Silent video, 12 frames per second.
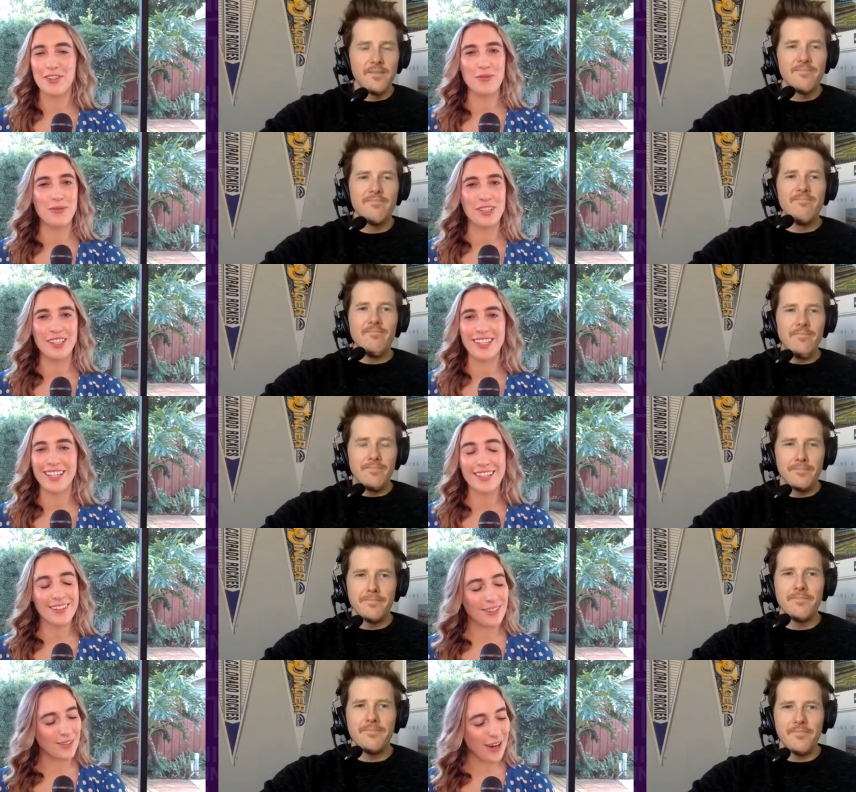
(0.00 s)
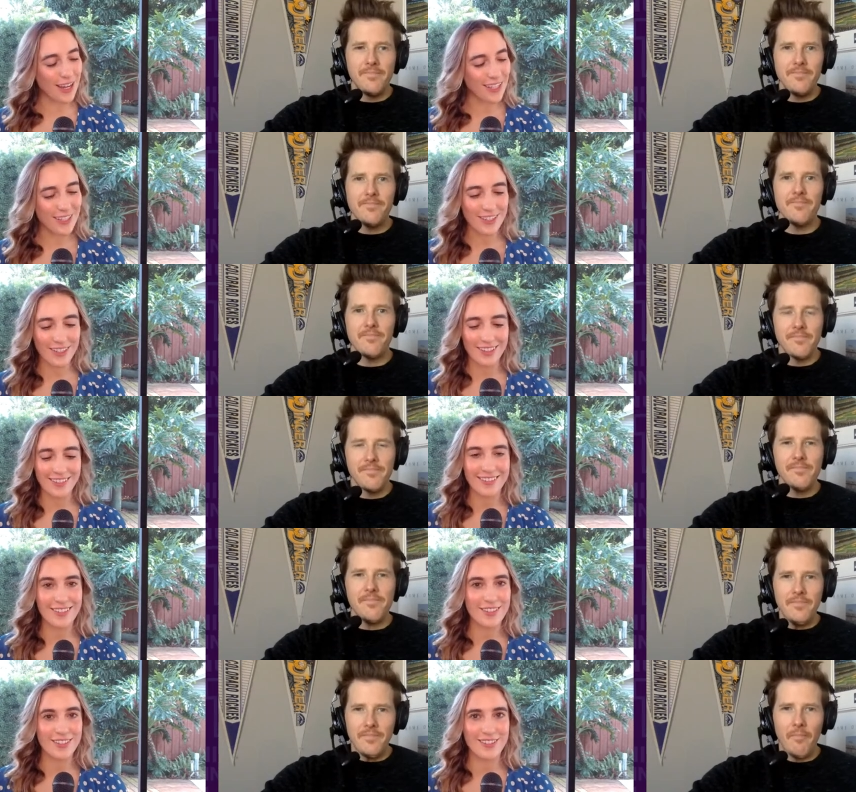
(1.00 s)
Speaker 1: should really, the Rockies should,
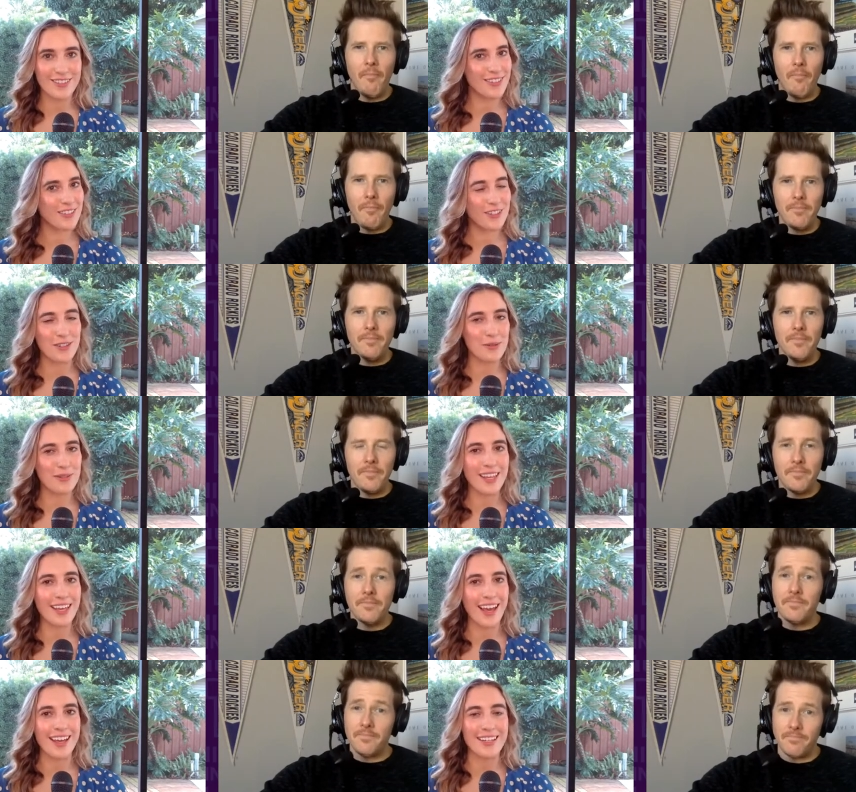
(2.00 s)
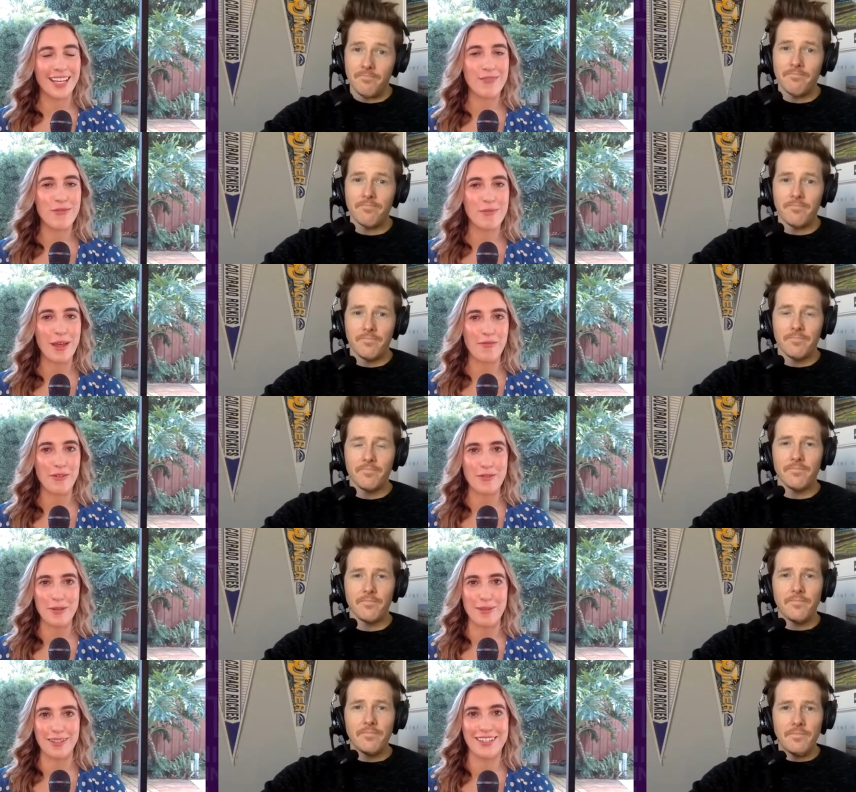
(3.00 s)
should do what they can to give him that fifty
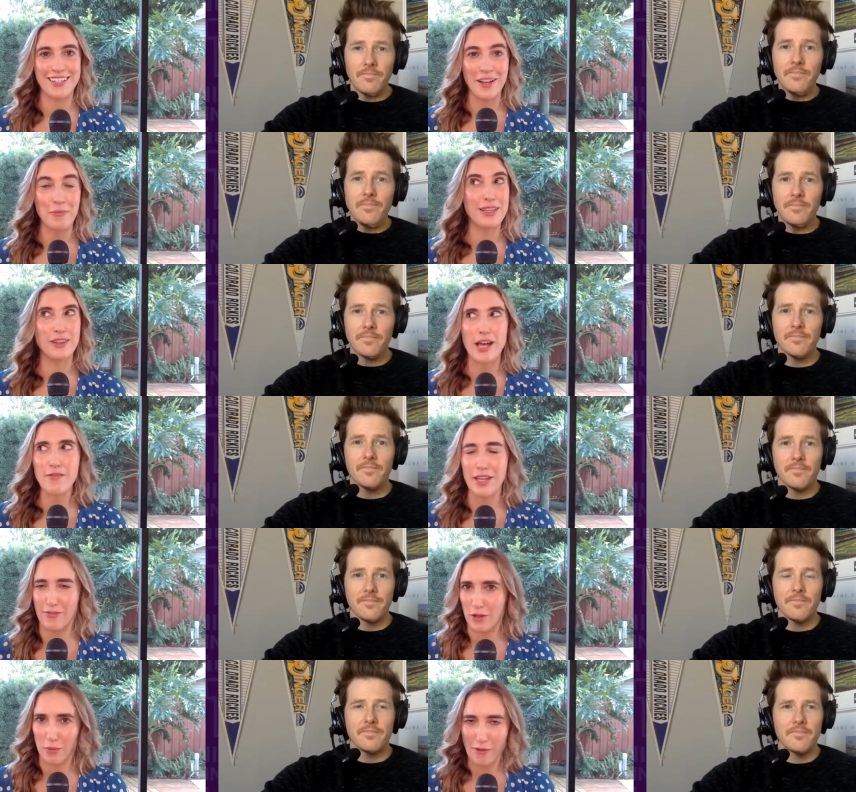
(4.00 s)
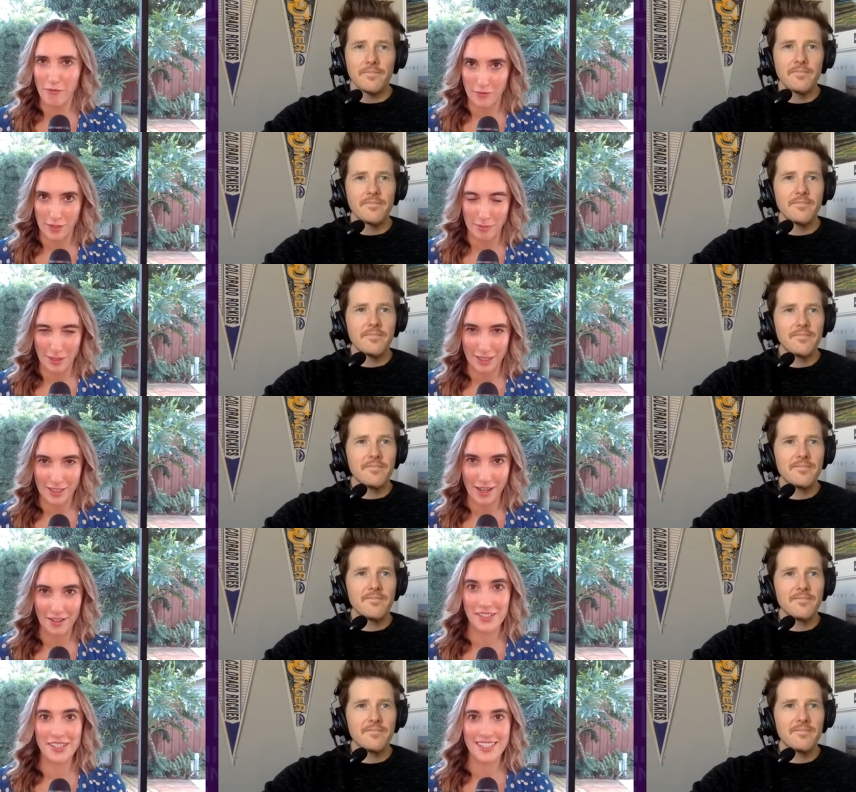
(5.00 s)
million dollars. We love giving away fifty million
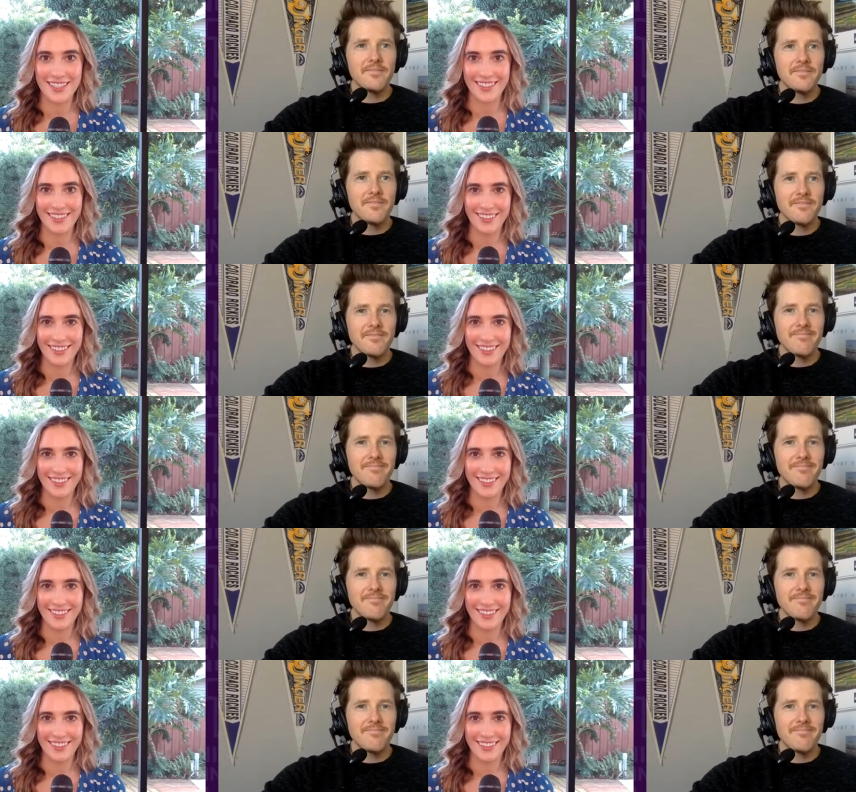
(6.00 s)
dollars.